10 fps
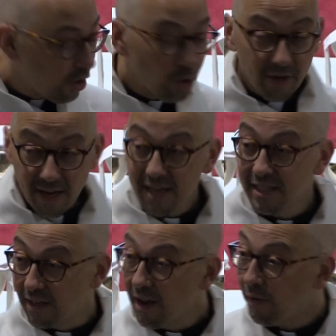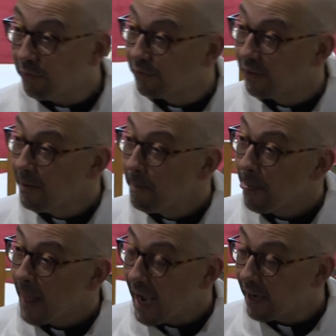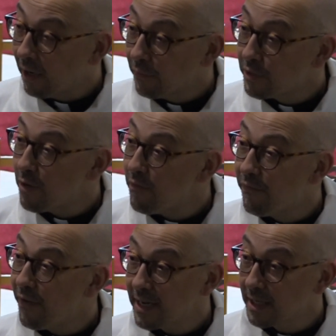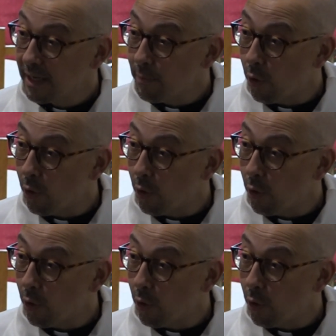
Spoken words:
God is love and loves you vastly